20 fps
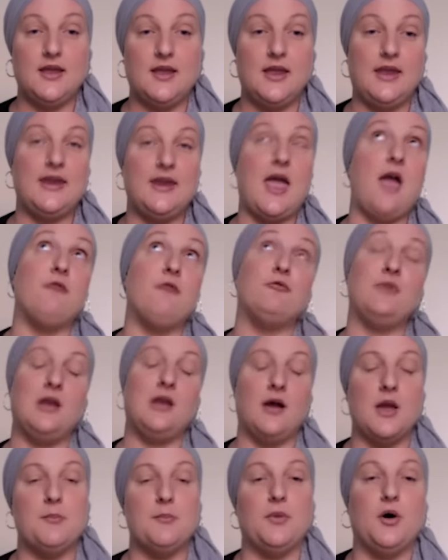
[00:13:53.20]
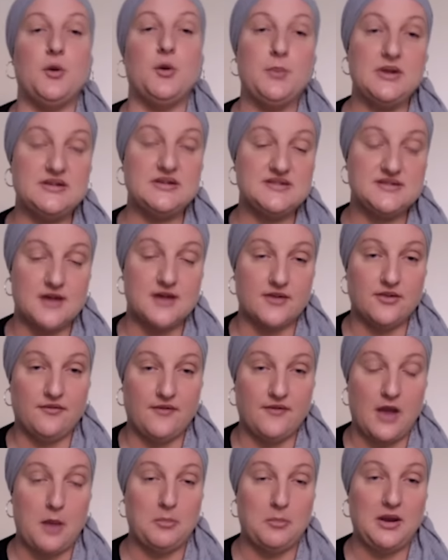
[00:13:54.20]
in every light bulb inside the
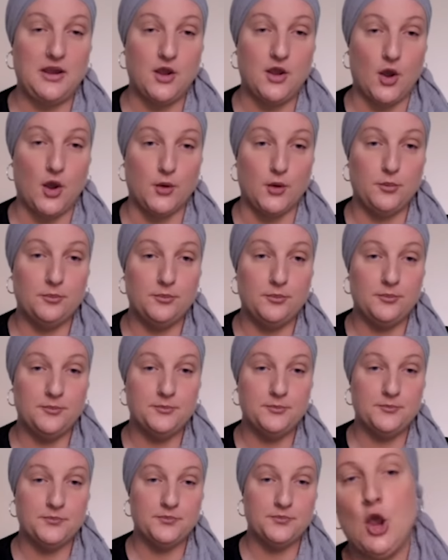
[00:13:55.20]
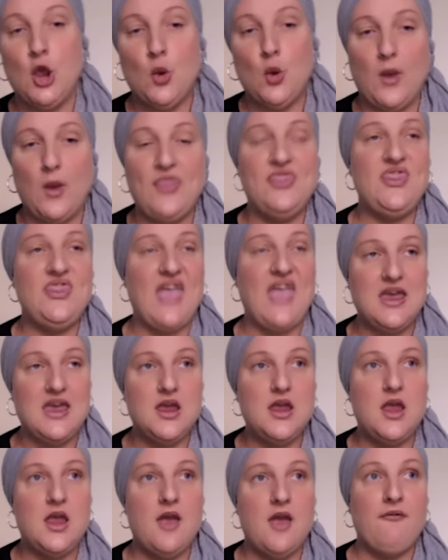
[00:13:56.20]
family home. When
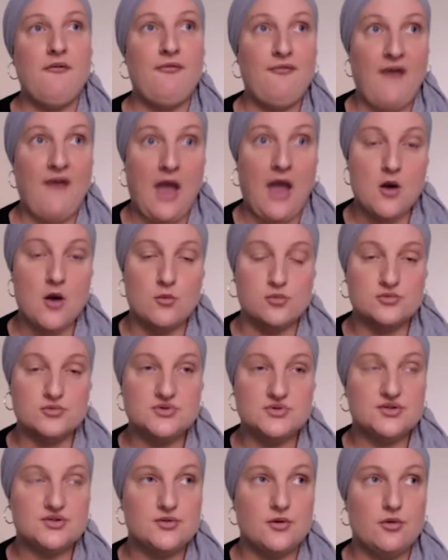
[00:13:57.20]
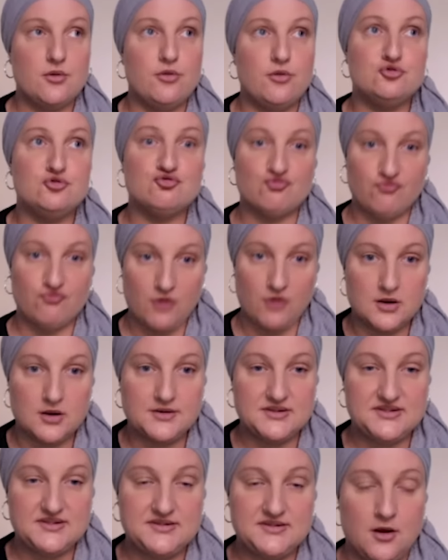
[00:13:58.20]
they found the
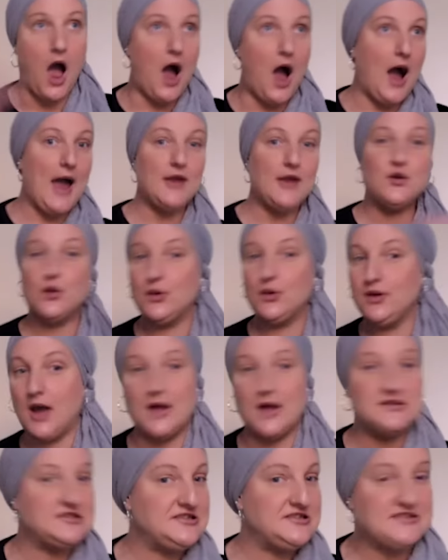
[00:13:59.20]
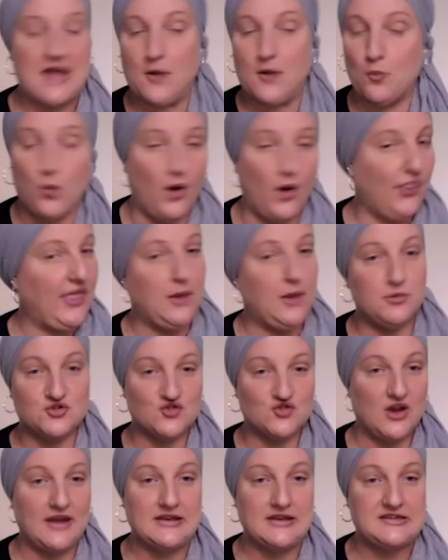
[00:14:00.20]
drugs, I couldn't understand what they were
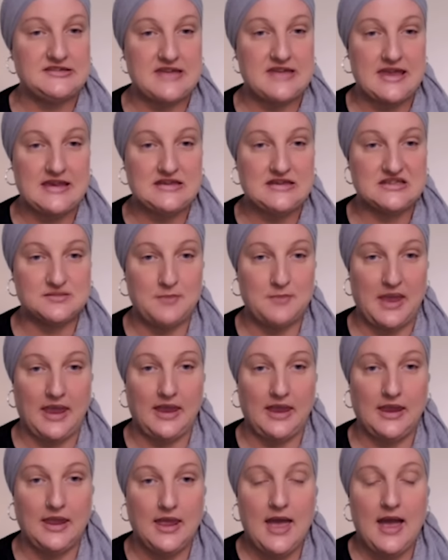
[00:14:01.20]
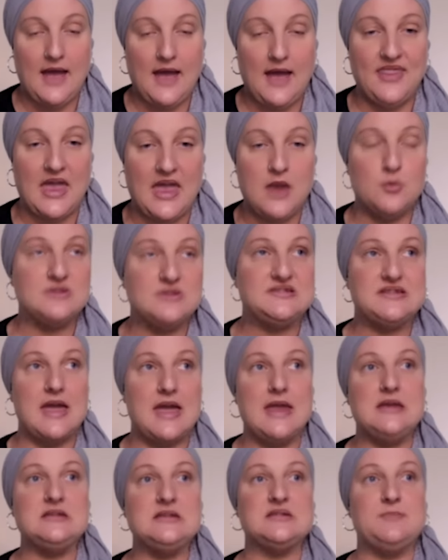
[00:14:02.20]
trying to say to me. And they were
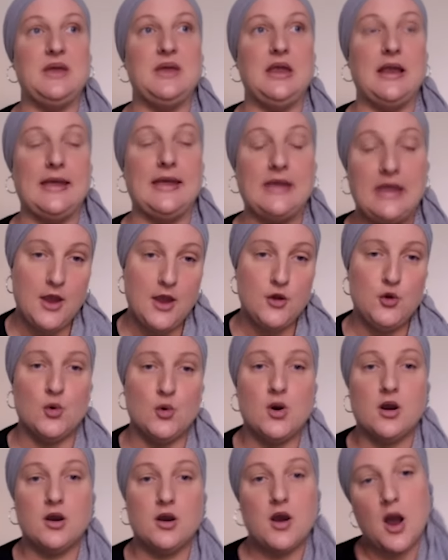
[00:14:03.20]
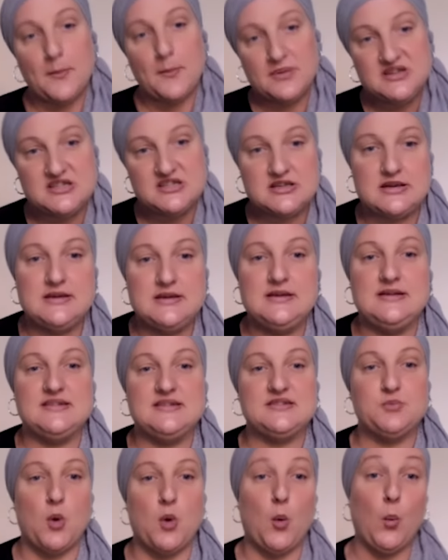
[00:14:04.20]
saying to me, like, your cup of
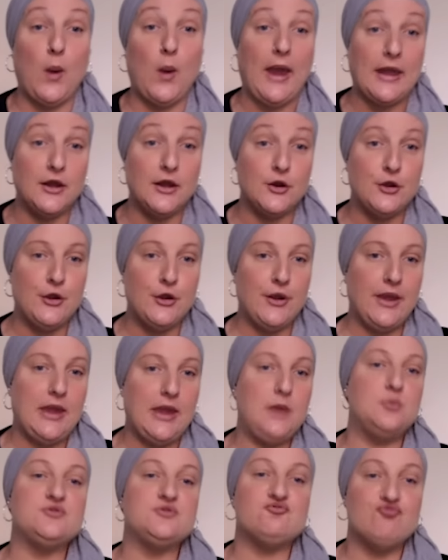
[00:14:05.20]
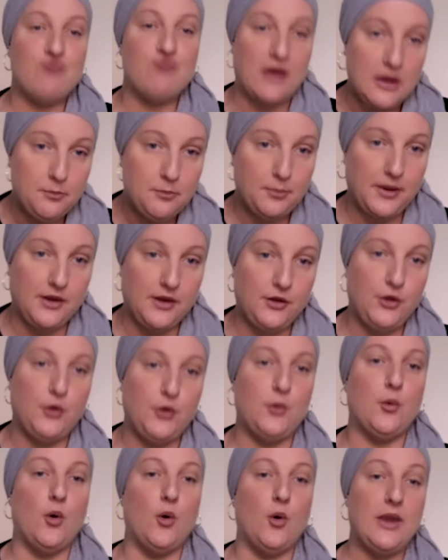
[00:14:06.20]
teas were when he was raping
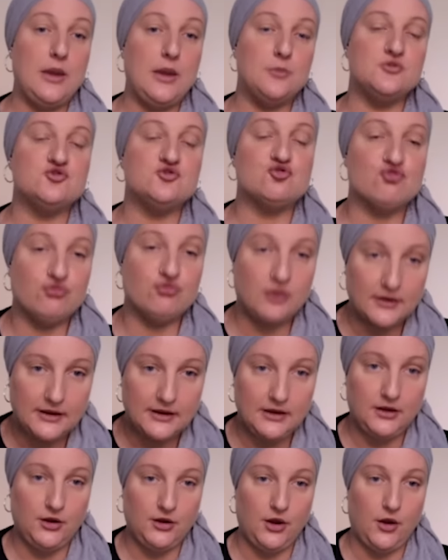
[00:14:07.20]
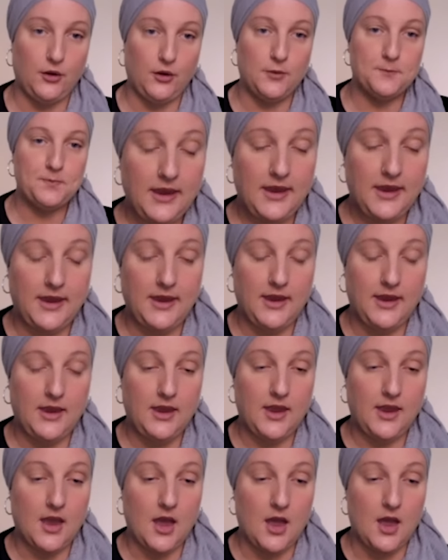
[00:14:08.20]
you or he was drugging you.
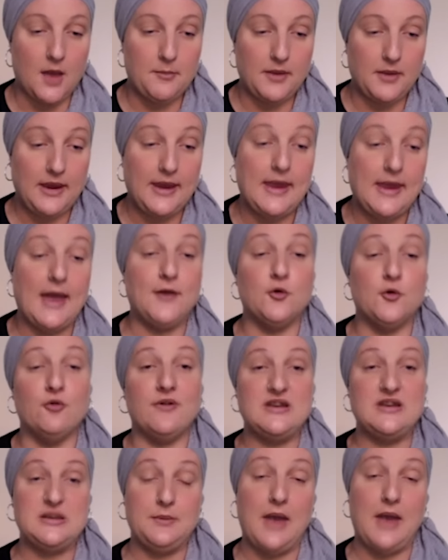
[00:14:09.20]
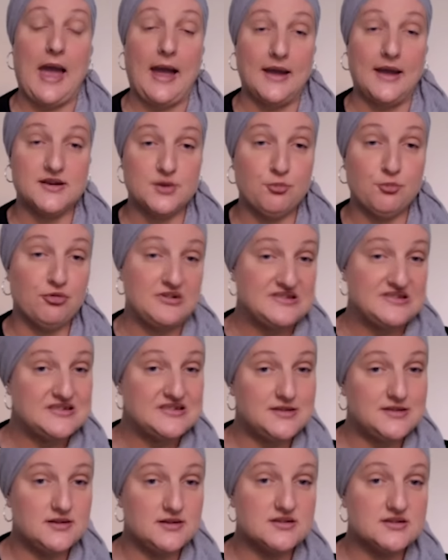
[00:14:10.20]
He um, he had already had a prison
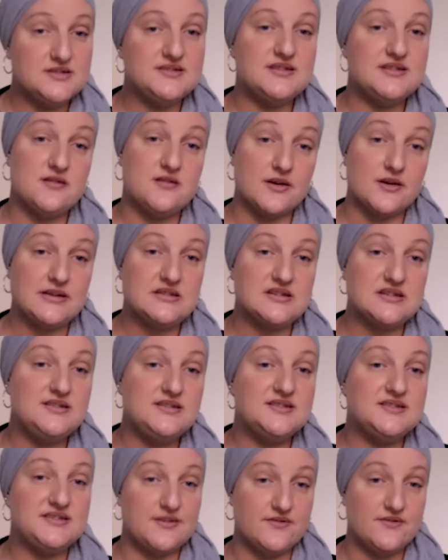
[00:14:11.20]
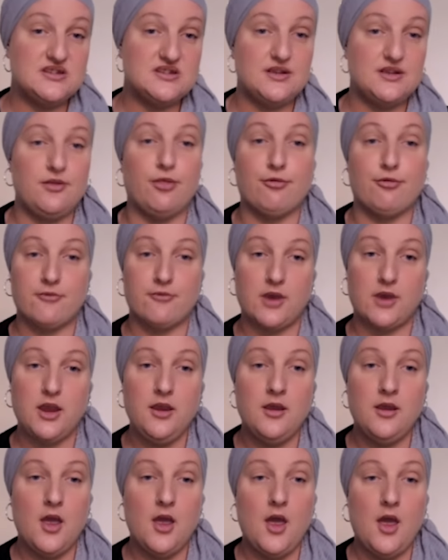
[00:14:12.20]
sentence in
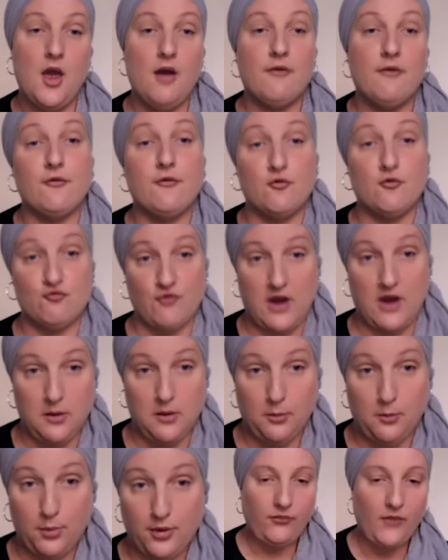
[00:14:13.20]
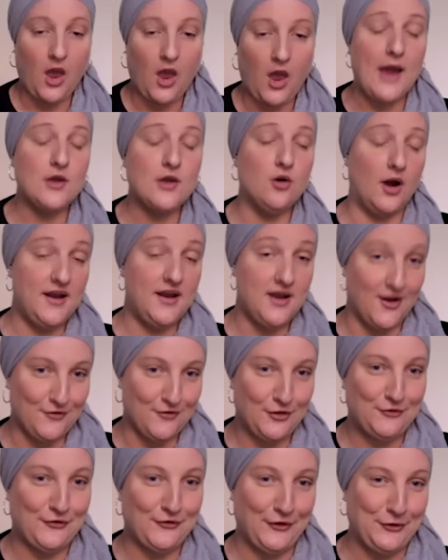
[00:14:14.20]
1973 for rape. I got
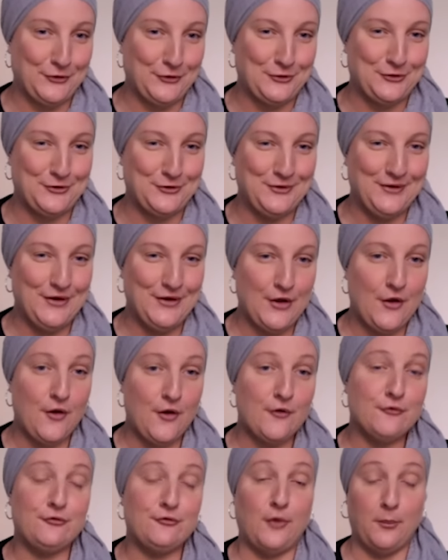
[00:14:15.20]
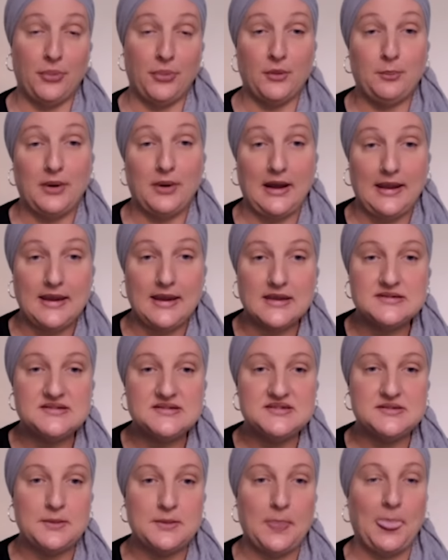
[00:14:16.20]
another phone call from the
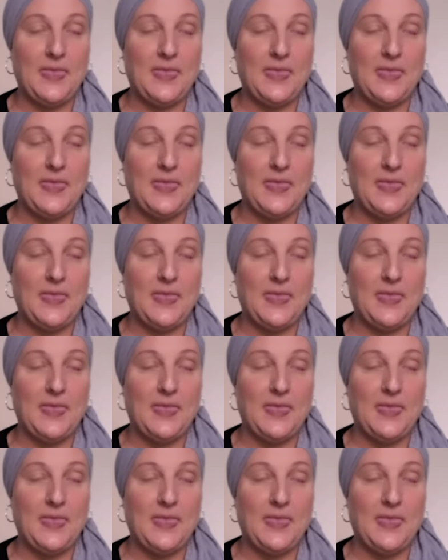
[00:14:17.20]
police